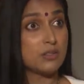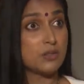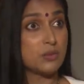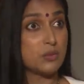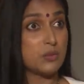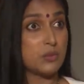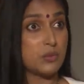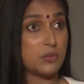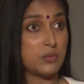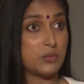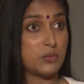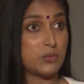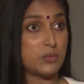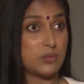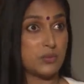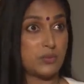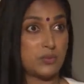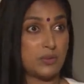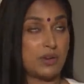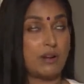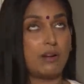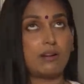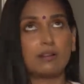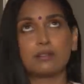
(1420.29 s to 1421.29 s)
who
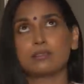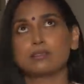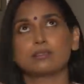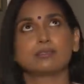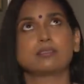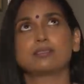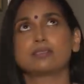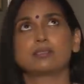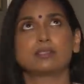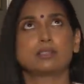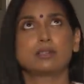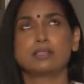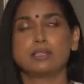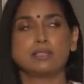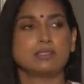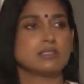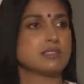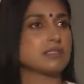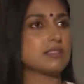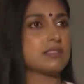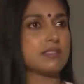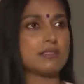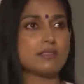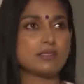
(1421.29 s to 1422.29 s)

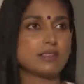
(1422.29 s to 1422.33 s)
is